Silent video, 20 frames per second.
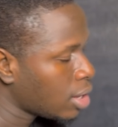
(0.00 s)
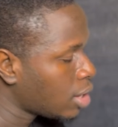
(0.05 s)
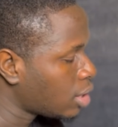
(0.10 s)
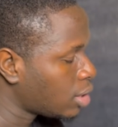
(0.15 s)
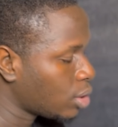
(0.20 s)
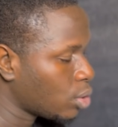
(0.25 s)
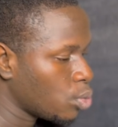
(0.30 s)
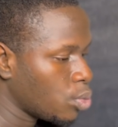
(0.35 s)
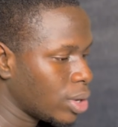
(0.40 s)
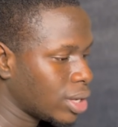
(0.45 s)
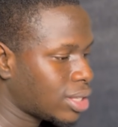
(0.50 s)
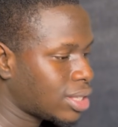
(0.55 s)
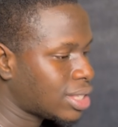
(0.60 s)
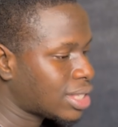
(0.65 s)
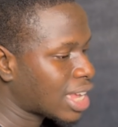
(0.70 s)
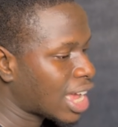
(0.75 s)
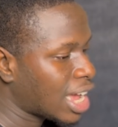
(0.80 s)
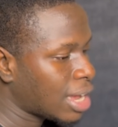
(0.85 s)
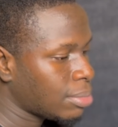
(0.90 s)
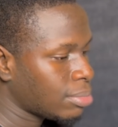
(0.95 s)
The wait
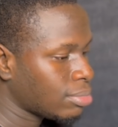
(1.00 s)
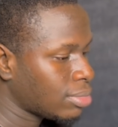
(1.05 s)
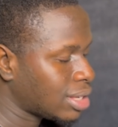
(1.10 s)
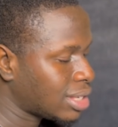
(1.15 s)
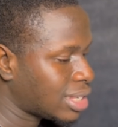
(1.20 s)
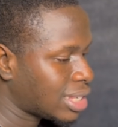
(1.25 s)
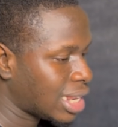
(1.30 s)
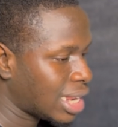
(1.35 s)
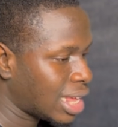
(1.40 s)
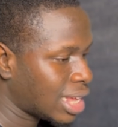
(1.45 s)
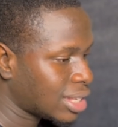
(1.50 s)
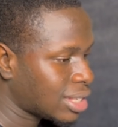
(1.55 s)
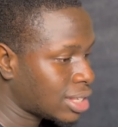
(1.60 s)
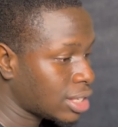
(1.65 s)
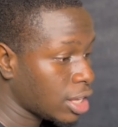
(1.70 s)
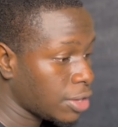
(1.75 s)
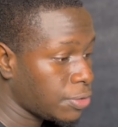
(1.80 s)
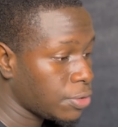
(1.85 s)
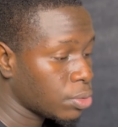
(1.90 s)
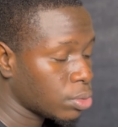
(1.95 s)
time is less.
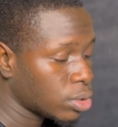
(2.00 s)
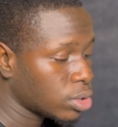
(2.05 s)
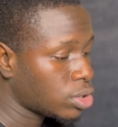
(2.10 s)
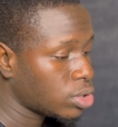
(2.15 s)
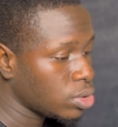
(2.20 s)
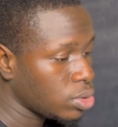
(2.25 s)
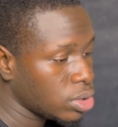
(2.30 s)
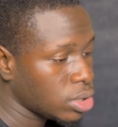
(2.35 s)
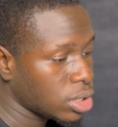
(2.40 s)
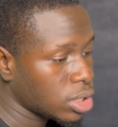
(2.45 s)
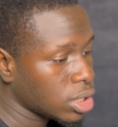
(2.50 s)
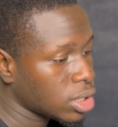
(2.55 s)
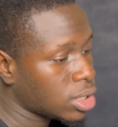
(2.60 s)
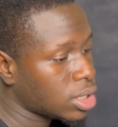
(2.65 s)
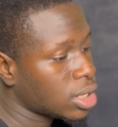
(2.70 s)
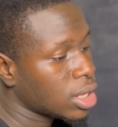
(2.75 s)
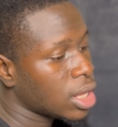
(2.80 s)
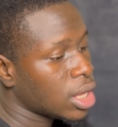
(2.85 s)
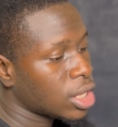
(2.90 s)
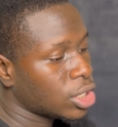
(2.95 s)
If you want to use
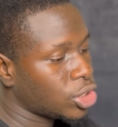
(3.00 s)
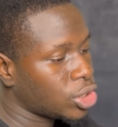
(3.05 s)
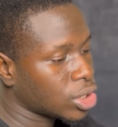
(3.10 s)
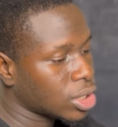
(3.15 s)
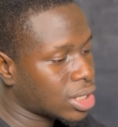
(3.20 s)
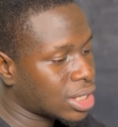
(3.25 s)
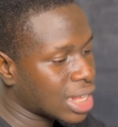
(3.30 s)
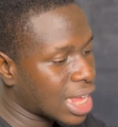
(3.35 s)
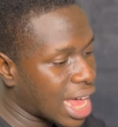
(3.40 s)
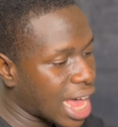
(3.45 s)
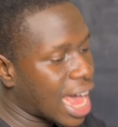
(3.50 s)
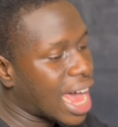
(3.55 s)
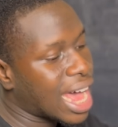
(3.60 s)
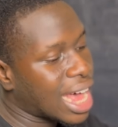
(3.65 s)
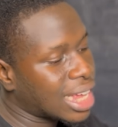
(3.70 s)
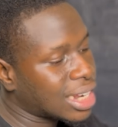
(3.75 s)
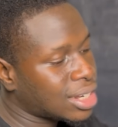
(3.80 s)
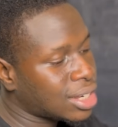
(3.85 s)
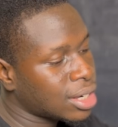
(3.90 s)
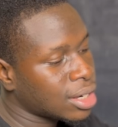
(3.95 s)
it, just add